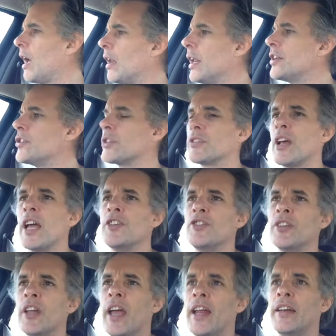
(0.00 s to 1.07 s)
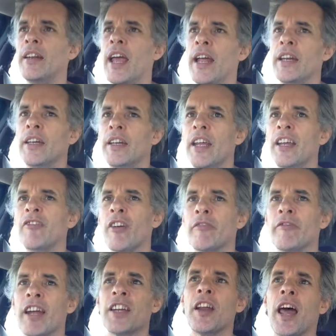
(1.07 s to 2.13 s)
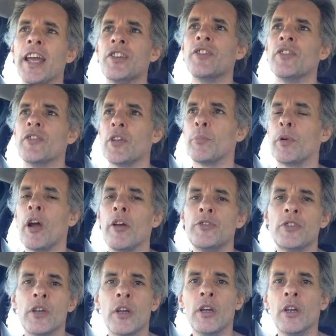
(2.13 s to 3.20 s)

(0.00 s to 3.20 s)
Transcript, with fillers: legislation and, and regulationist approach